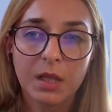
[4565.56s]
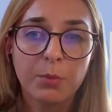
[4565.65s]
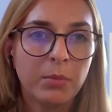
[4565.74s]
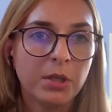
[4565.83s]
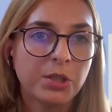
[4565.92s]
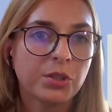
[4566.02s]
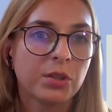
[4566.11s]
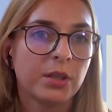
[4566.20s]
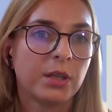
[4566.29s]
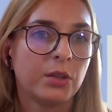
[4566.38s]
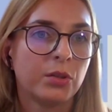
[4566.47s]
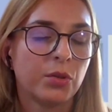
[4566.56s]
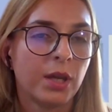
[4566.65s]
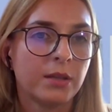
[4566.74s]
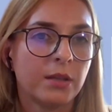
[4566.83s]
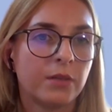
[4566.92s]
published
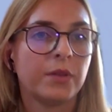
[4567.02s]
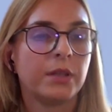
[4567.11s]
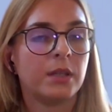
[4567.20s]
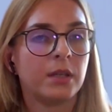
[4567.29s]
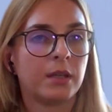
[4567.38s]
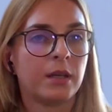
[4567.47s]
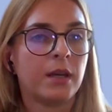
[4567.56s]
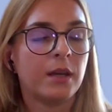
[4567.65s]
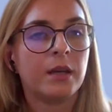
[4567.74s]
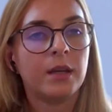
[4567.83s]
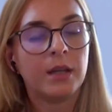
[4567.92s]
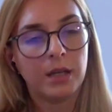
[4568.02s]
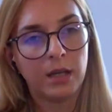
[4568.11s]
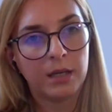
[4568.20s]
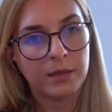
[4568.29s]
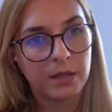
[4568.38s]
together with
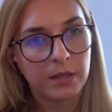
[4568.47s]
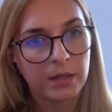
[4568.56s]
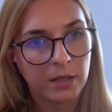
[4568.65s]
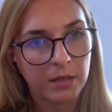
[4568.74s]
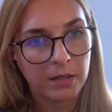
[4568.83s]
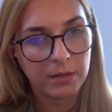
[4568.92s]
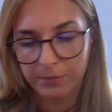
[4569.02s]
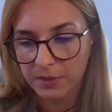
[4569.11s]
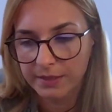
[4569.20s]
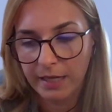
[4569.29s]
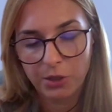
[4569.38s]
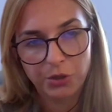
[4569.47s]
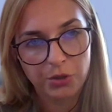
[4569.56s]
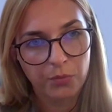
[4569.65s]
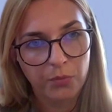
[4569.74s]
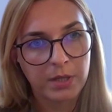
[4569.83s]
under the
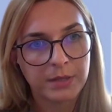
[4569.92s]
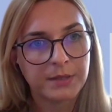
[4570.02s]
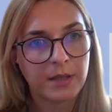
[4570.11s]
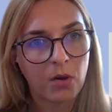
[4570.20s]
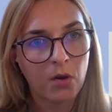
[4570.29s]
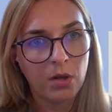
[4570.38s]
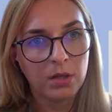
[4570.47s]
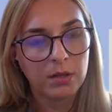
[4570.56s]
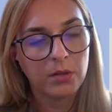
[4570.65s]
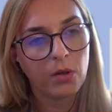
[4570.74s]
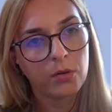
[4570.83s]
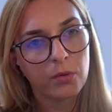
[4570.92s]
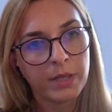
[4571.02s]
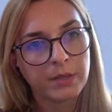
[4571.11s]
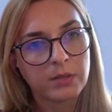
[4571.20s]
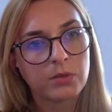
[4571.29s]
section where is the call
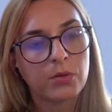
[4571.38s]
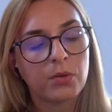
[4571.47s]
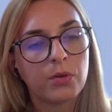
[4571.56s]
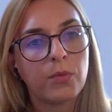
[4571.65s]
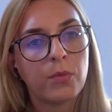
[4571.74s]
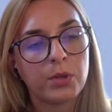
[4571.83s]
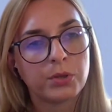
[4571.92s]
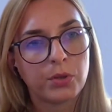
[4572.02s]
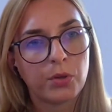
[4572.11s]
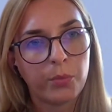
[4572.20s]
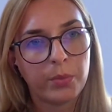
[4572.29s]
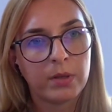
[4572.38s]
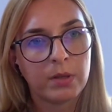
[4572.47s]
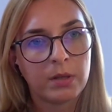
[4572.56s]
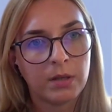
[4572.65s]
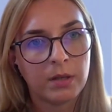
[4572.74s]
document. So once you
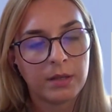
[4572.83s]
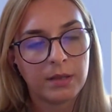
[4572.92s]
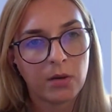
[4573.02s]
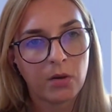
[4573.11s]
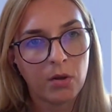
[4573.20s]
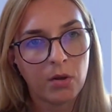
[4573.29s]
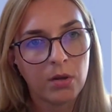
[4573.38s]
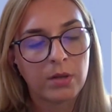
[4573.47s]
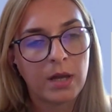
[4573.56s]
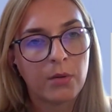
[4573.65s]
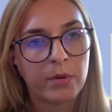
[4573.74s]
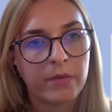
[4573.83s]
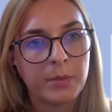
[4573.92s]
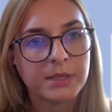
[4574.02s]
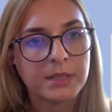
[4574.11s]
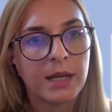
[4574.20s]
open the call on our
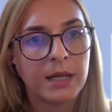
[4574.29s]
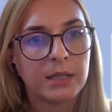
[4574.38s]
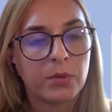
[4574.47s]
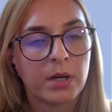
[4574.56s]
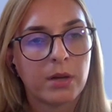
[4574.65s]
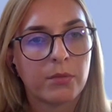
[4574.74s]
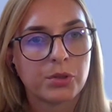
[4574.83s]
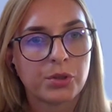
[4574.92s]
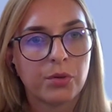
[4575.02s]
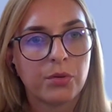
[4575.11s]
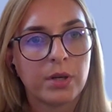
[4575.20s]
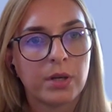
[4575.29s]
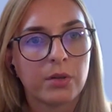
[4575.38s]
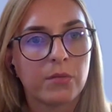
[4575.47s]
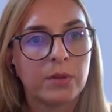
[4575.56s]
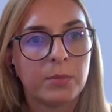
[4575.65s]
website where I was
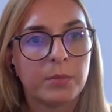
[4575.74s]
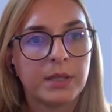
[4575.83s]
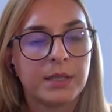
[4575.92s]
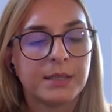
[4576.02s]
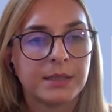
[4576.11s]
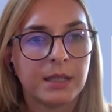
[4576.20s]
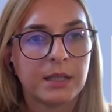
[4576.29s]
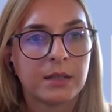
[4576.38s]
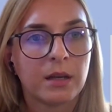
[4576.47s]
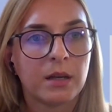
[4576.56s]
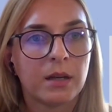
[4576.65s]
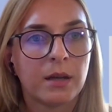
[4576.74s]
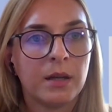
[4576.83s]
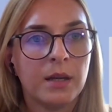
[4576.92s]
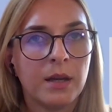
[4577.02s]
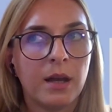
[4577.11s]
showing, you will be seeing
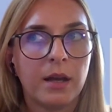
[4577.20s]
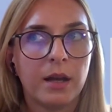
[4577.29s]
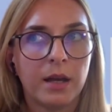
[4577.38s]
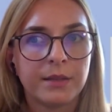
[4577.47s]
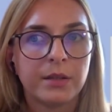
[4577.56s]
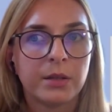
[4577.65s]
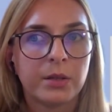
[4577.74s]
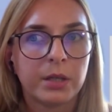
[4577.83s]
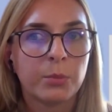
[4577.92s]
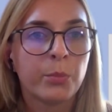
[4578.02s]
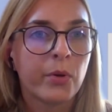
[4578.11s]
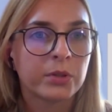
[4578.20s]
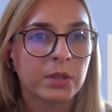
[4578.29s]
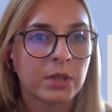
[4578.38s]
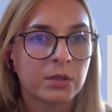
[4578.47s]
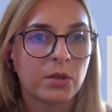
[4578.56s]
under
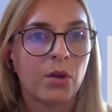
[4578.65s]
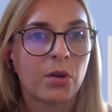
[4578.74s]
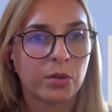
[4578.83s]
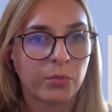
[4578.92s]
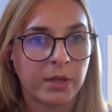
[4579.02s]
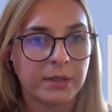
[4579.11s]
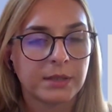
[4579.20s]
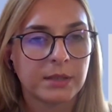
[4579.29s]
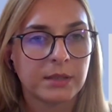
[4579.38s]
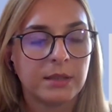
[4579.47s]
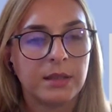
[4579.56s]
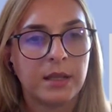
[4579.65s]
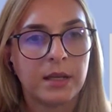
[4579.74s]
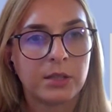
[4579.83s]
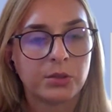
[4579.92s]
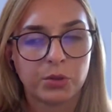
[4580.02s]
important documents
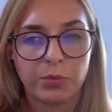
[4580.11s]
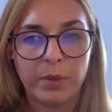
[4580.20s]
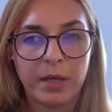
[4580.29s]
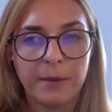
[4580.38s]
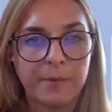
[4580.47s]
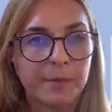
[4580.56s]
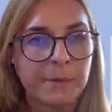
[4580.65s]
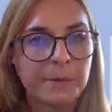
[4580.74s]
there should be,